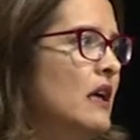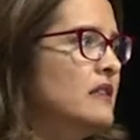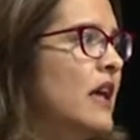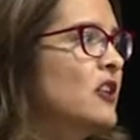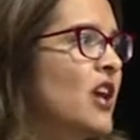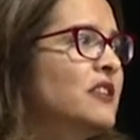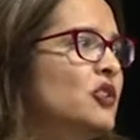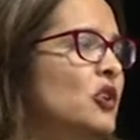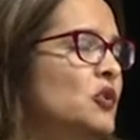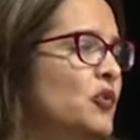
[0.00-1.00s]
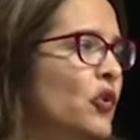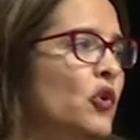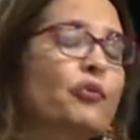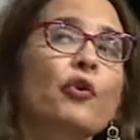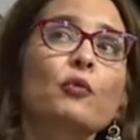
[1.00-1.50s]
suggestions
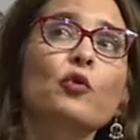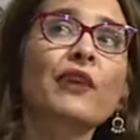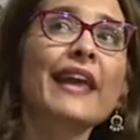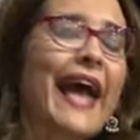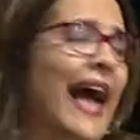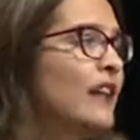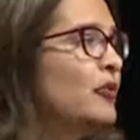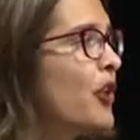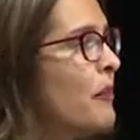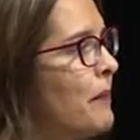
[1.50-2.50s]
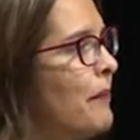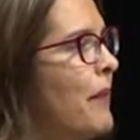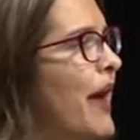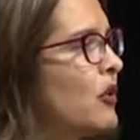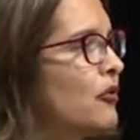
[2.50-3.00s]
for moving ahead from a
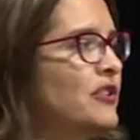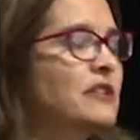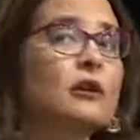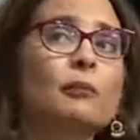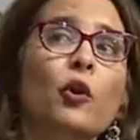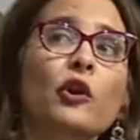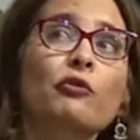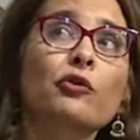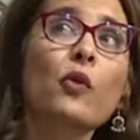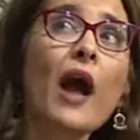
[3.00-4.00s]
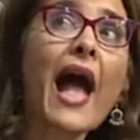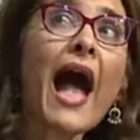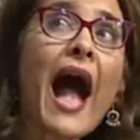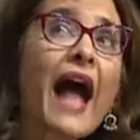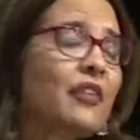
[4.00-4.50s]
macro fiscal point of view, I